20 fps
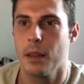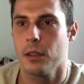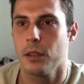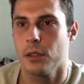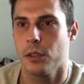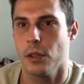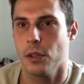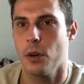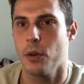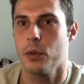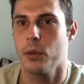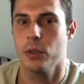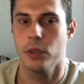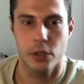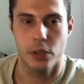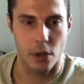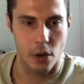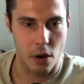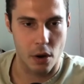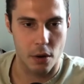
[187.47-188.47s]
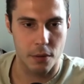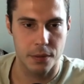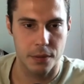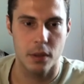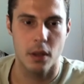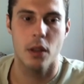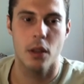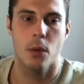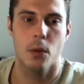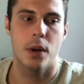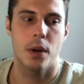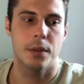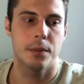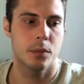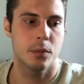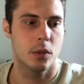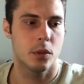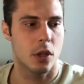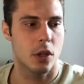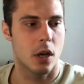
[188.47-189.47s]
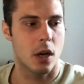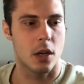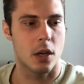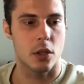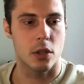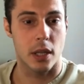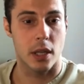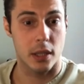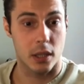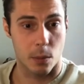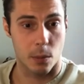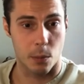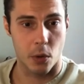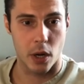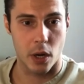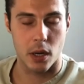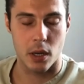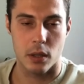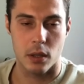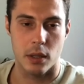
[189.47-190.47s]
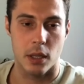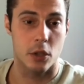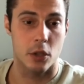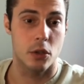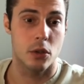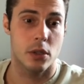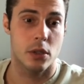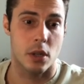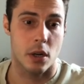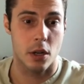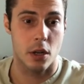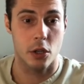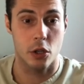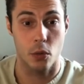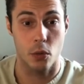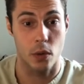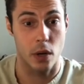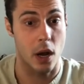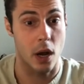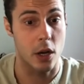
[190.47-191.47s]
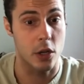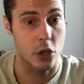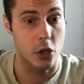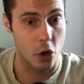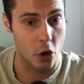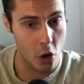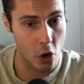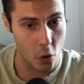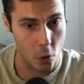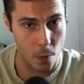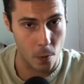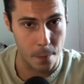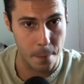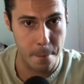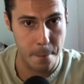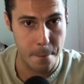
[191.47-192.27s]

So you started off another one, you let them run it, then you started doing it on your own.